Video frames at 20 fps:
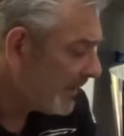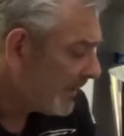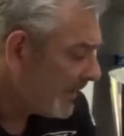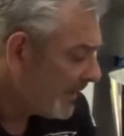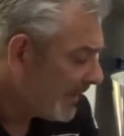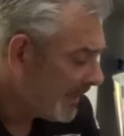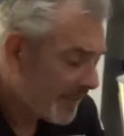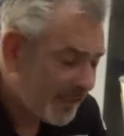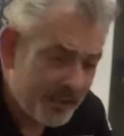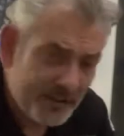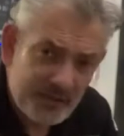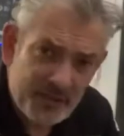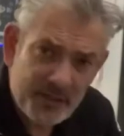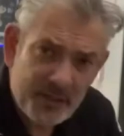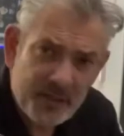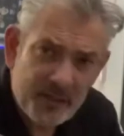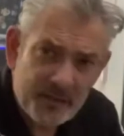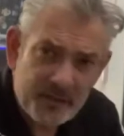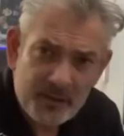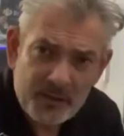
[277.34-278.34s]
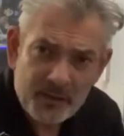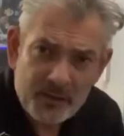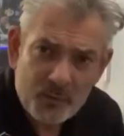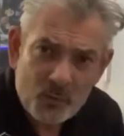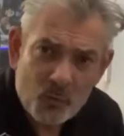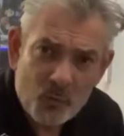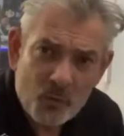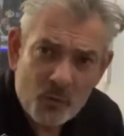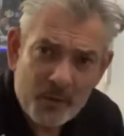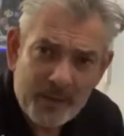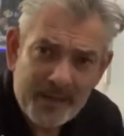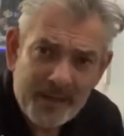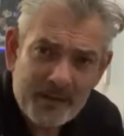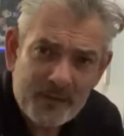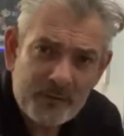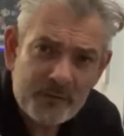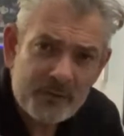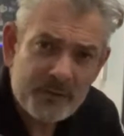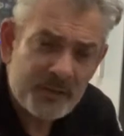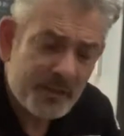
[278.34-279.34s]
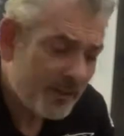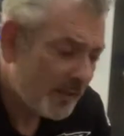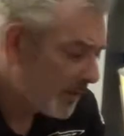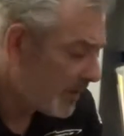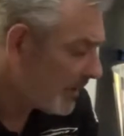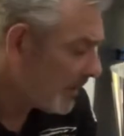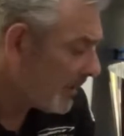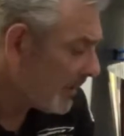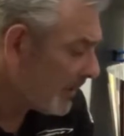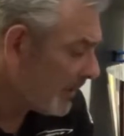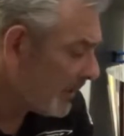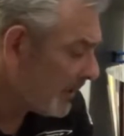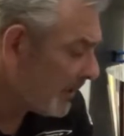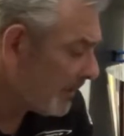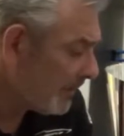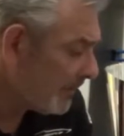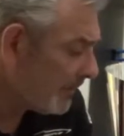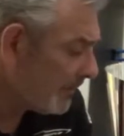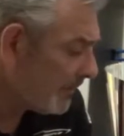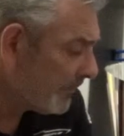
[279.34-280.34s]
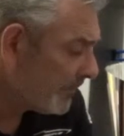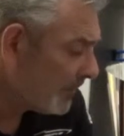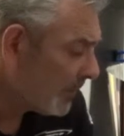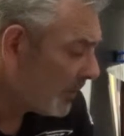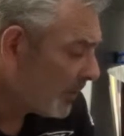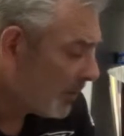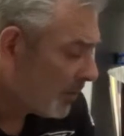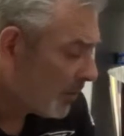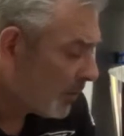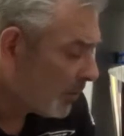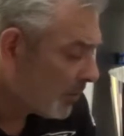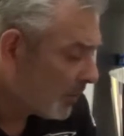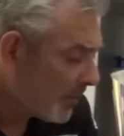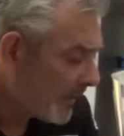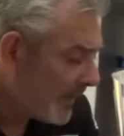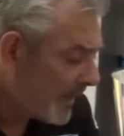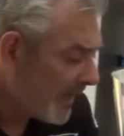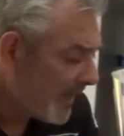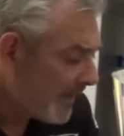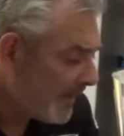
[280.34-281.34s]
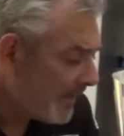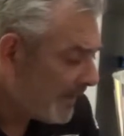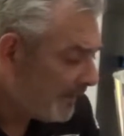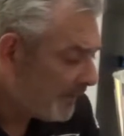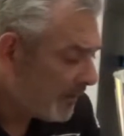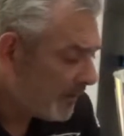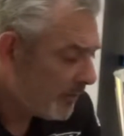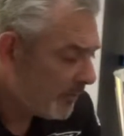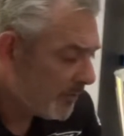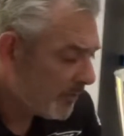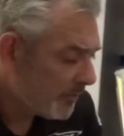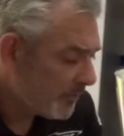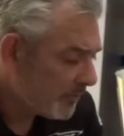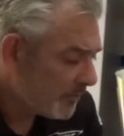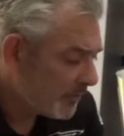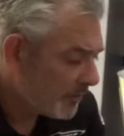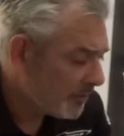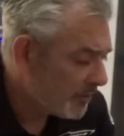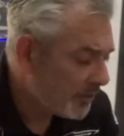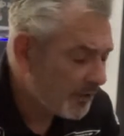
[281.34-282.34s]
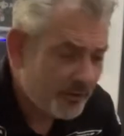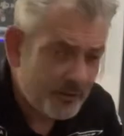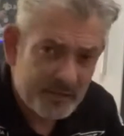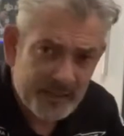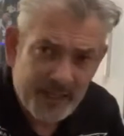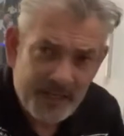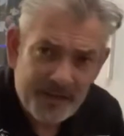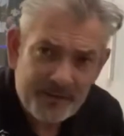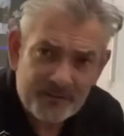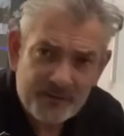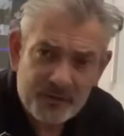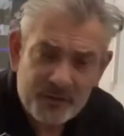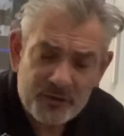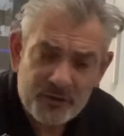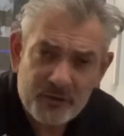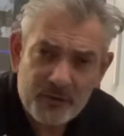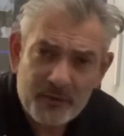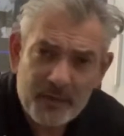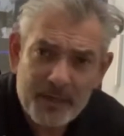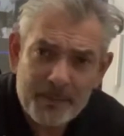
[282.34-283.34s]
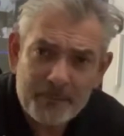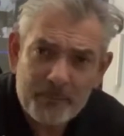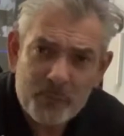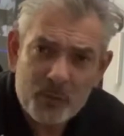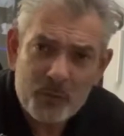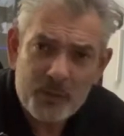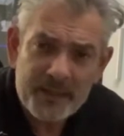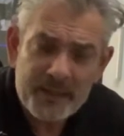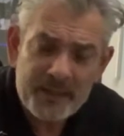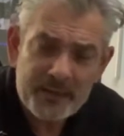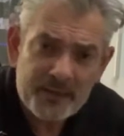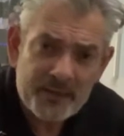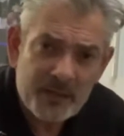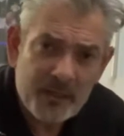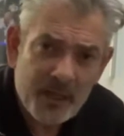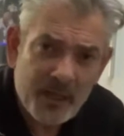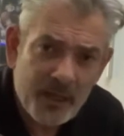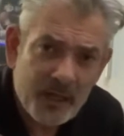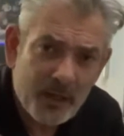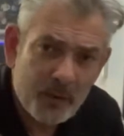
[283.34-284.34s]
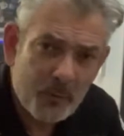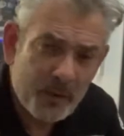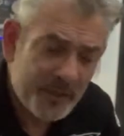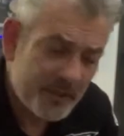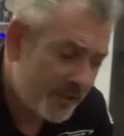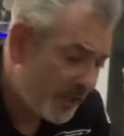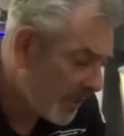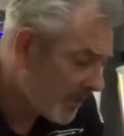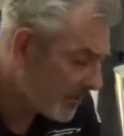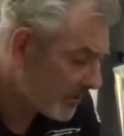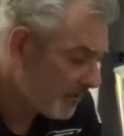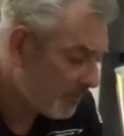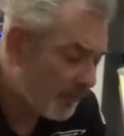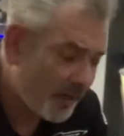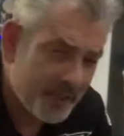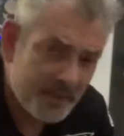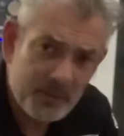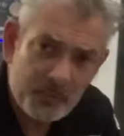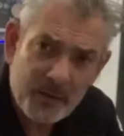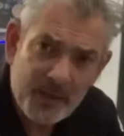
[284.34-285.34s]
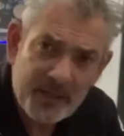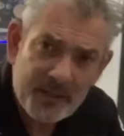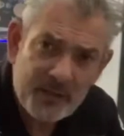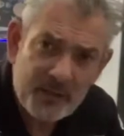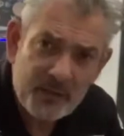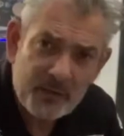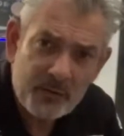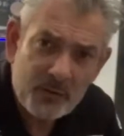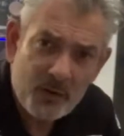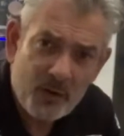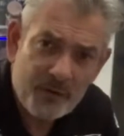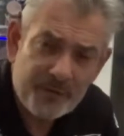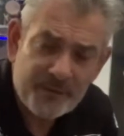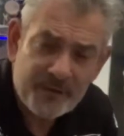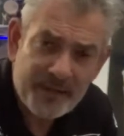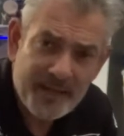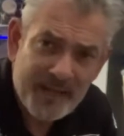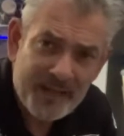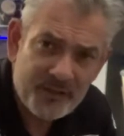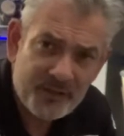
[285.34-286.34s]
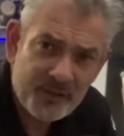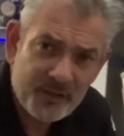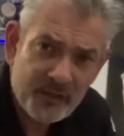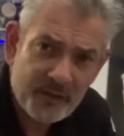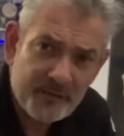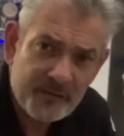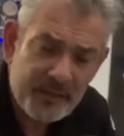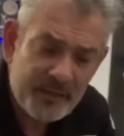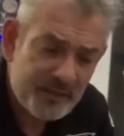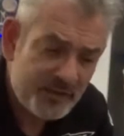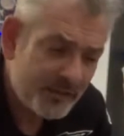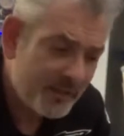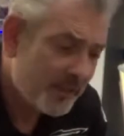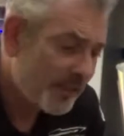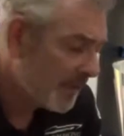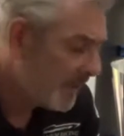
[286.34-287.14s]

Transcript: it can start to look worn out, or again, if you were to choose to have the suit embroidered, which Custom Racewear do offer that service,